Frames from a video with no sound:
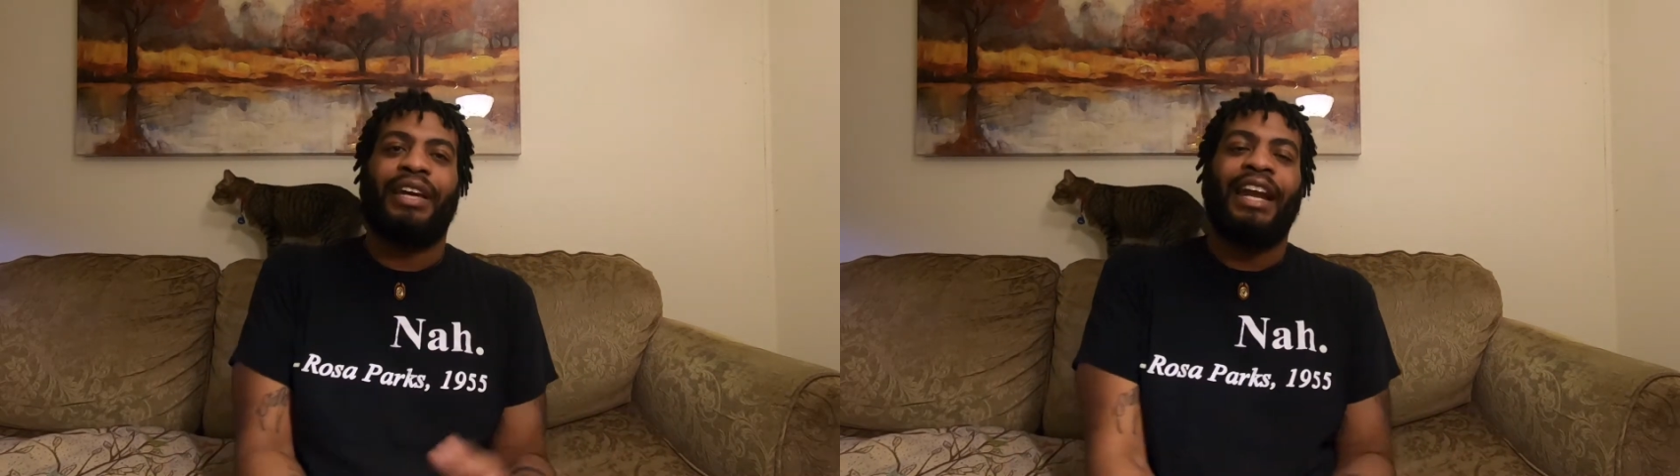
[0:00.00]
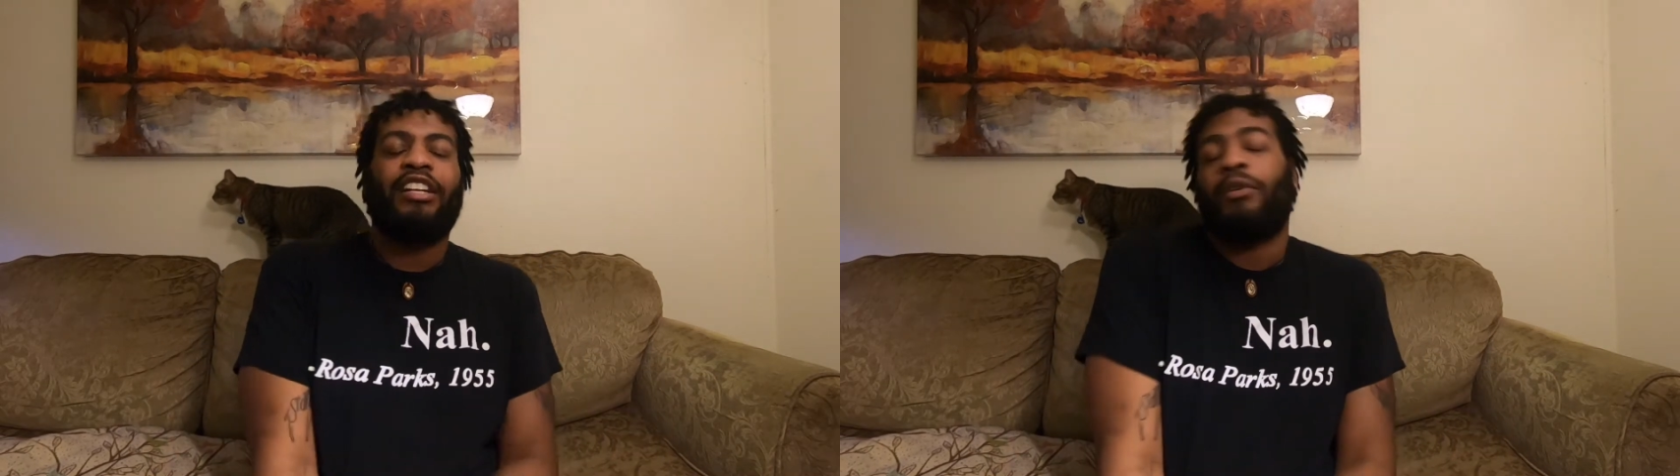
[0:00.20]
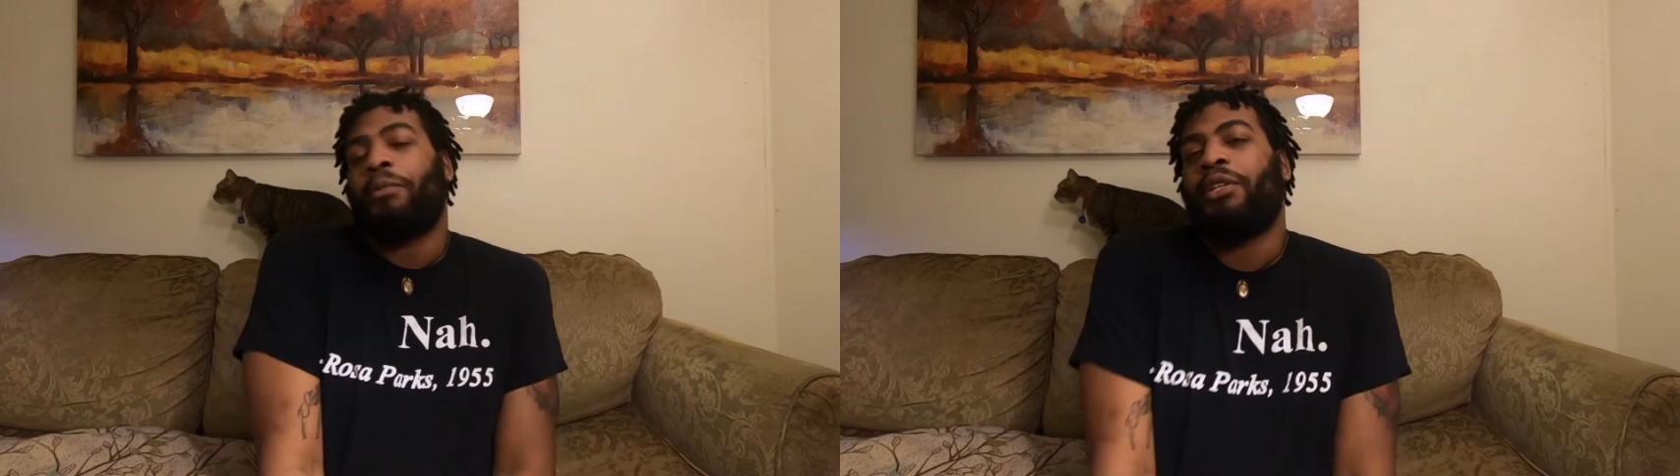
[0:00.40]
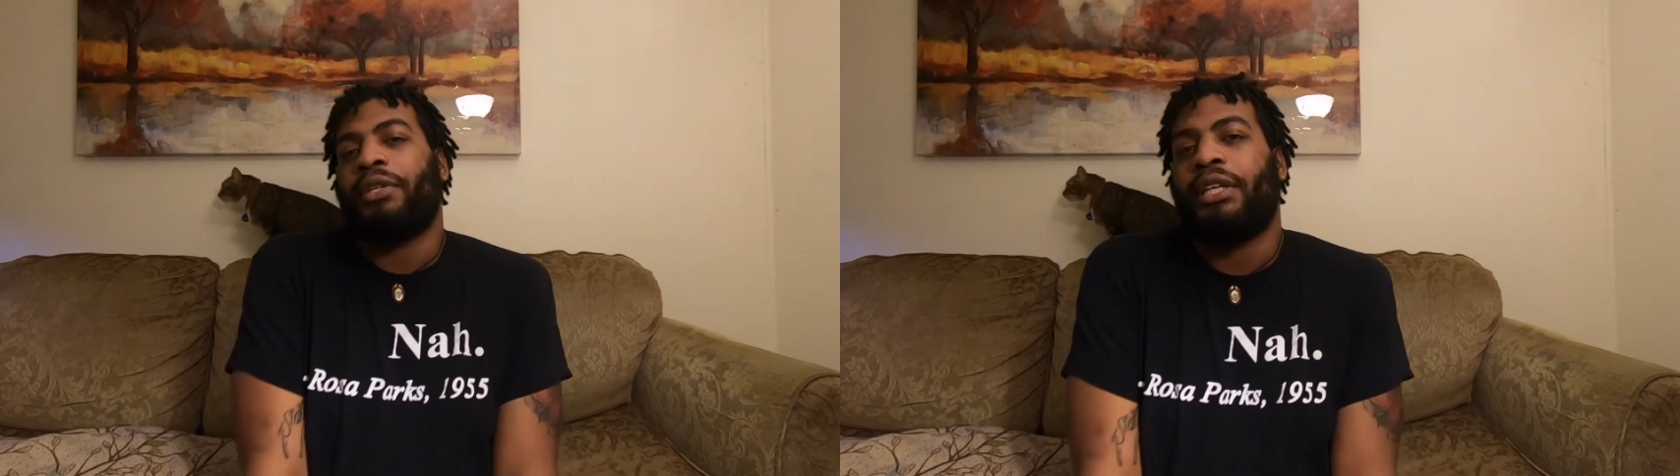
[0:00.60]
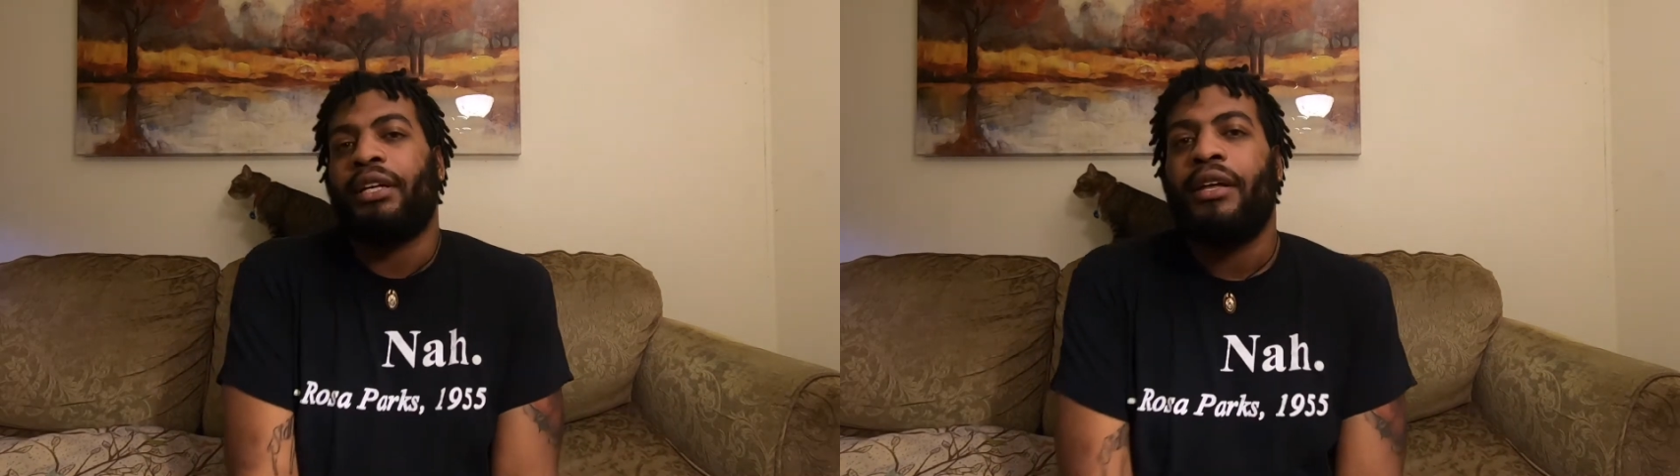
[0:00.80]
and I don't know what to do
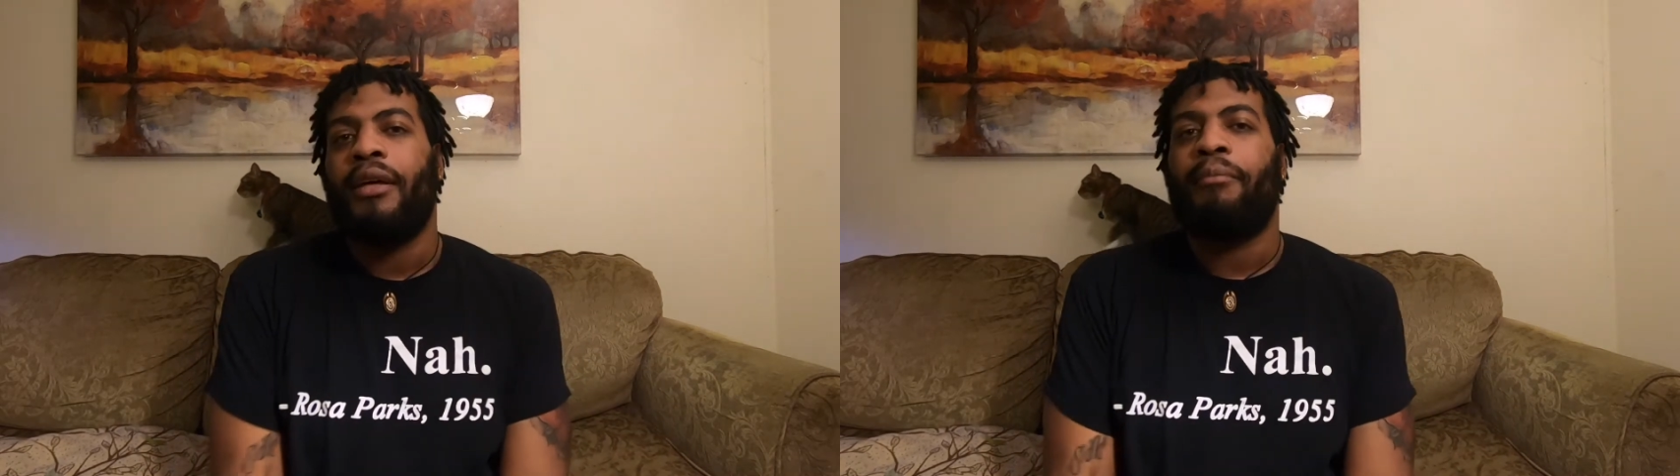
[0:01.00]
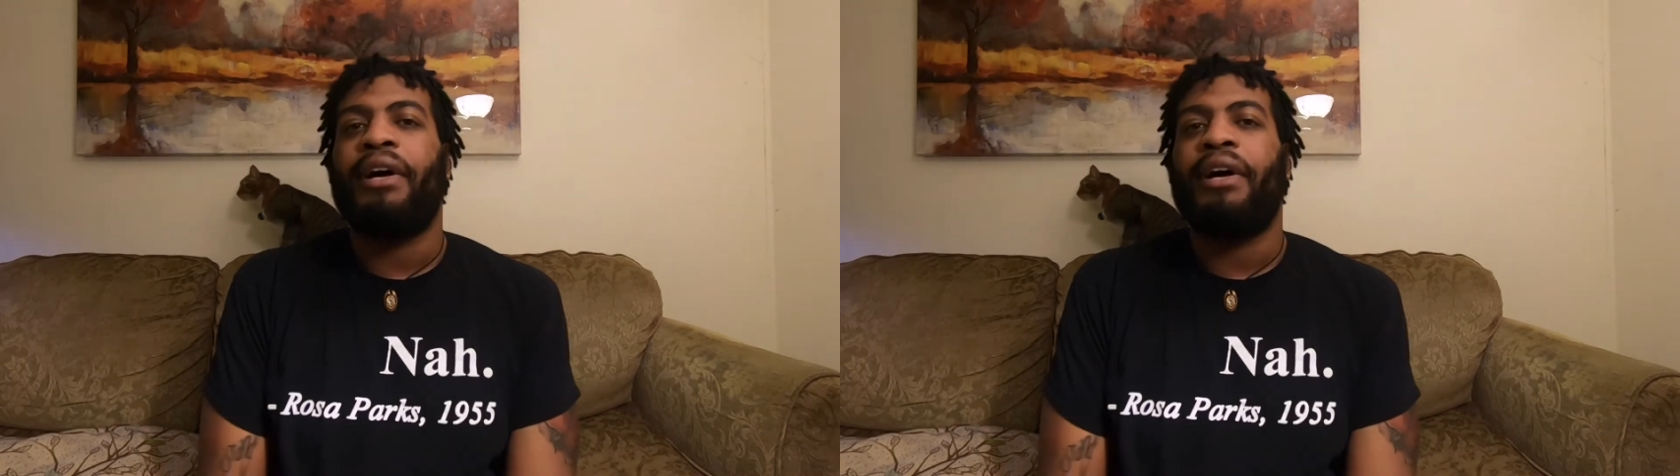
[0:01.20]
with it.